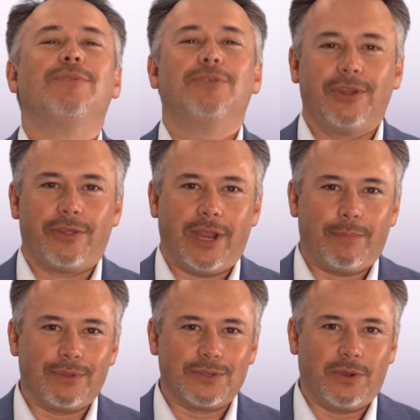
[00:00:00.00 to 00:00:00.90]
to another
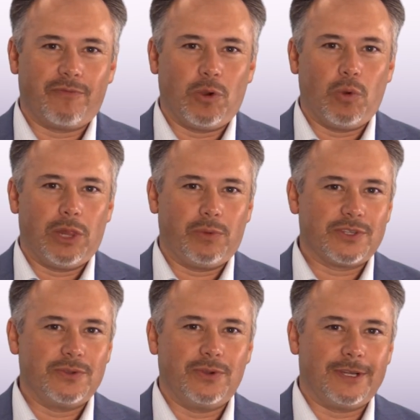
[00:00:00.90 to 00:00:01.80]
episode of
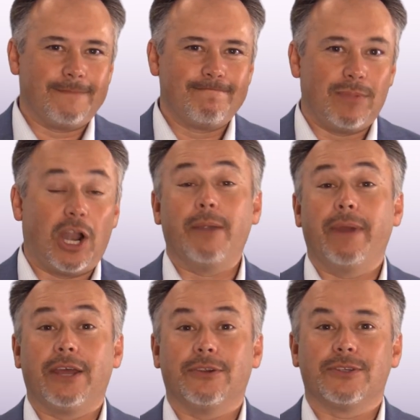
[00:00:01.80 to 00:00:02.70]
Onkwariwa'shòn, Our
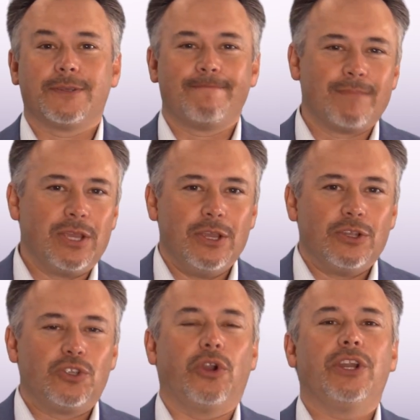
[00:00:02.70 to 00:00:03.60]
Matters.
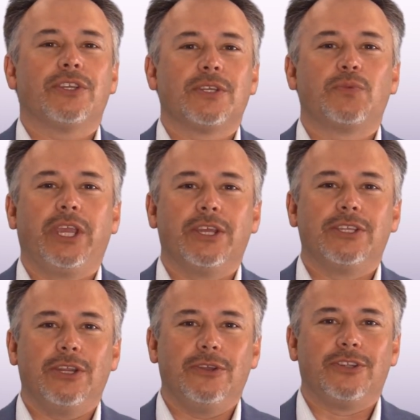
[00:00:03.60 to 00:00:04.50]
Join us as we
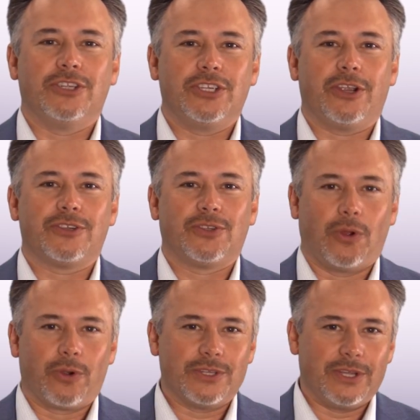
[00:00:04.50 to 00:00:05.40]
continue to share
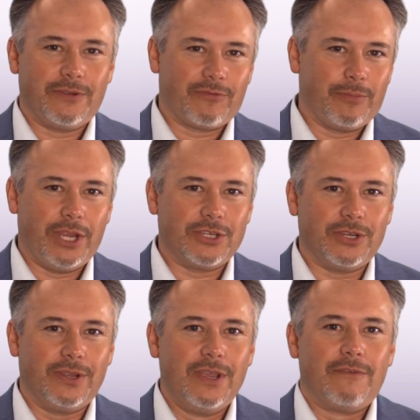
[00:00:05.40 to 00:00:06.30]
stories and
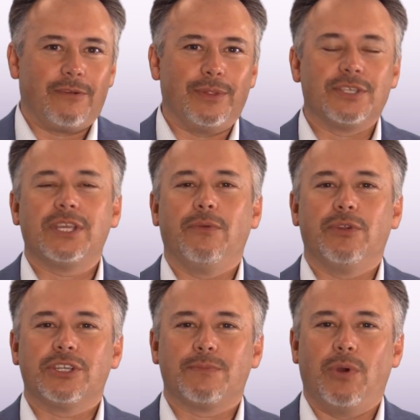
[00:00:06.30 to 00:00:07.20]
information from the St.
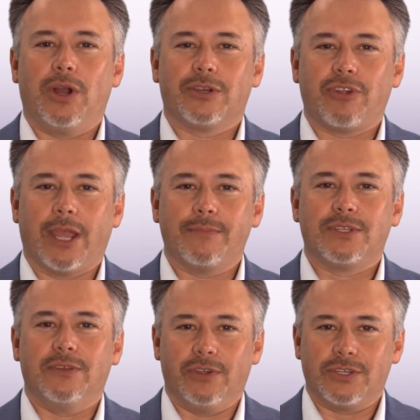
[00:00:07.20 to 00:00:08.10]
Regis Mohawk tribes,
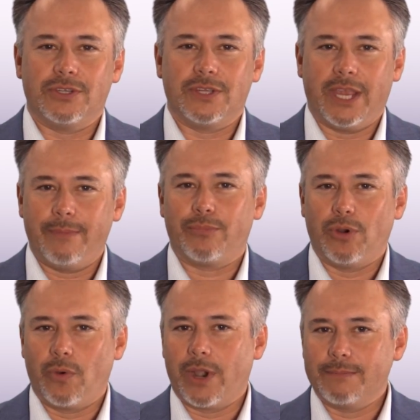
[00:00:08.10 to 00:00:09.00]
divisions, and
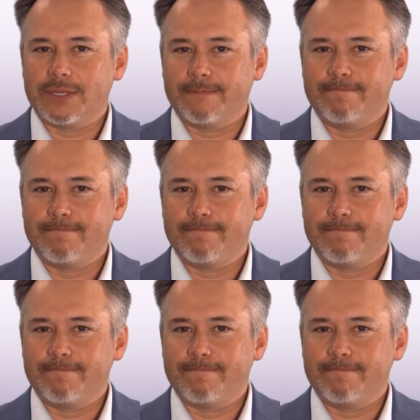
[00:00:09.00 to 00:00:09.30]
programs.